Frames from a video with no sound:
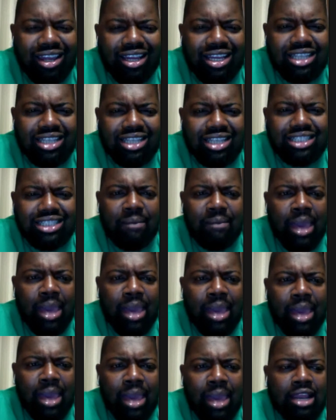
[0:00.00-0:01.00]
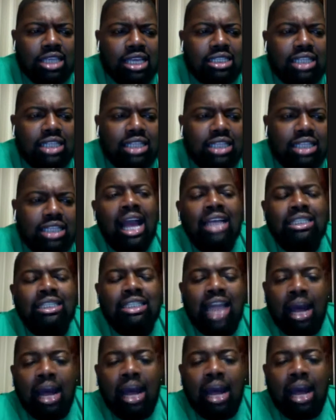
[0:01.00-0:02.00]
This shit made no sense. They got
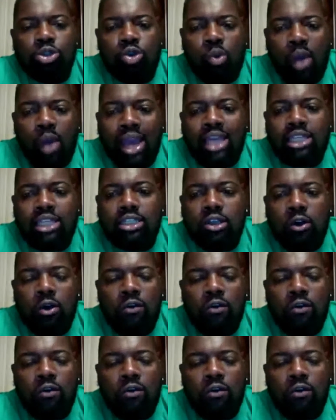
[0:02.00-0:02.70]
stopped twice